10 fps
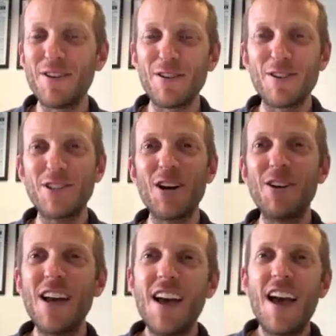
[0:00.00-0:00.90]
You're so
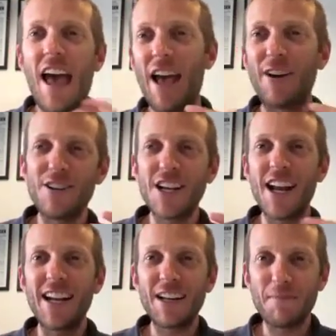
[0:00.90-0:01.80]

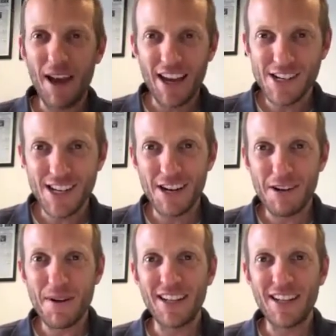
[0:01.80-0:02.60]
energetic and passionate about